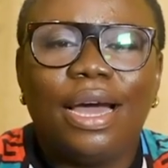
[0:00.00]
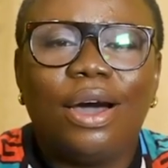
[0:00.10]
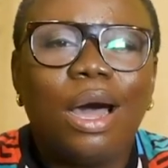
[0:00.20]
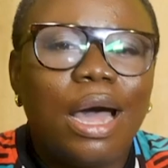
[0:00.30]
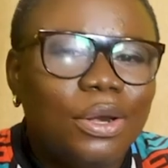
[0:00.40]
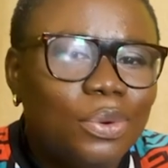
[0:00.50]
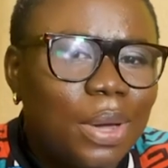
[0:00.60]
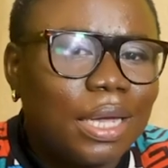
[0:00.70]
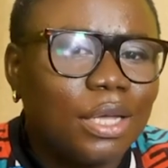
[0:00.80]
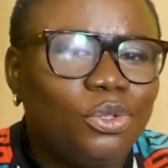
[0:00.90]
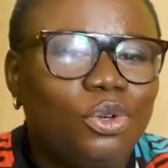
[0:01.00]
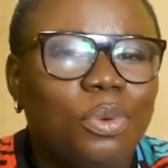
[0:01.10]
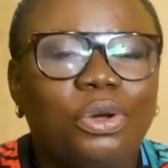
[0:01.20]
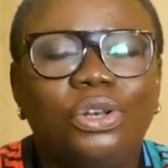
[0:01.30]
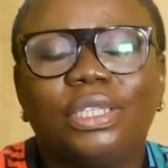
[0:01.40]
Oh, I know I can draw,
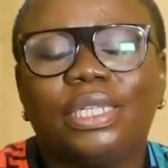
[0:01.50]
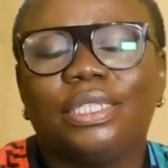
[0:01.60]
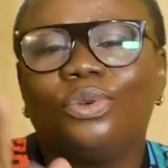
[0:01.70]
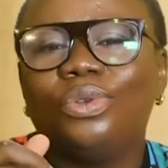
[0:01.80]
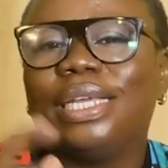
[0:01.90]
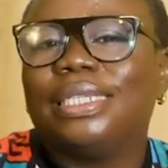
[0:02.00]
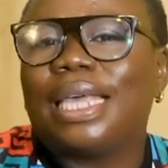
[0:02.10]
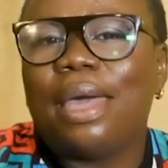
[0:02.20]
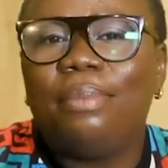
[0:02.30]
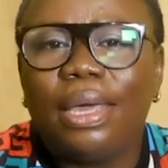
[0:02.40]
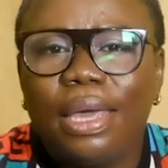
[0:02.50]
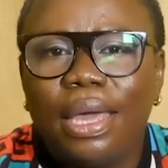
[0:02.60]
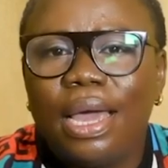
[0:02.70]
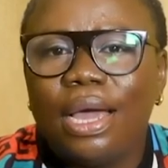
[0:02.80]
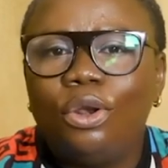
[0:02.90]
but not as good as Kemi.
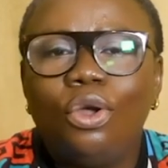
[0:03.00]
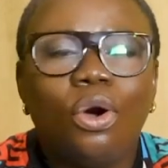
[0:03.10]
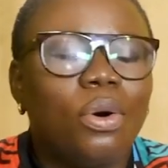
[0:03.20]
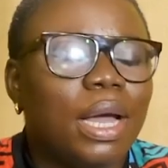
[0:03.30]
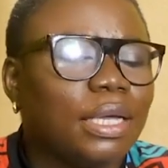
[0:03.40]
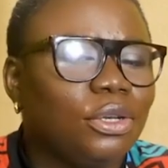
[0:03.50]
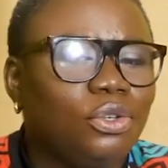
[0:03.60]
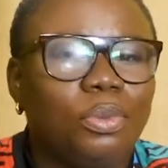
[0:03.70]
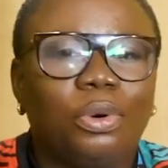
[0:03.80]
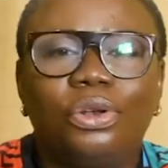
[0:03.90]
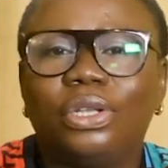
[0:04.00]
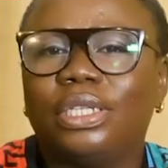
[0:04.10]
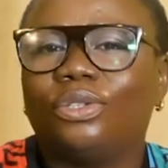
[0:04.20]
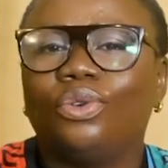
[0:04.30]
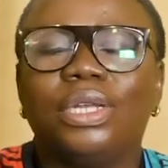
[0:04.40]
No, I can draw, but not
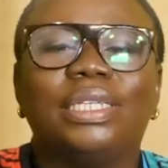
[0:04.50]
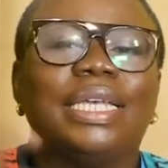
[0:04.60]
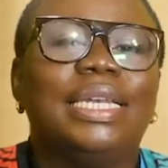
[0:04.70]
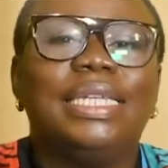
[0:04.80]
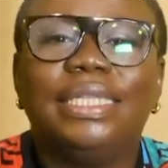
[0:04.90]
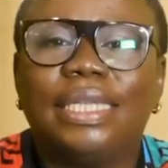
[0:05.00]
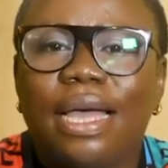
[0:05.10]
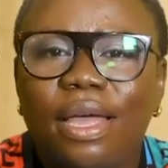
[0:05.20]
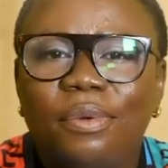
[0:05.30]
as good as Hadiza.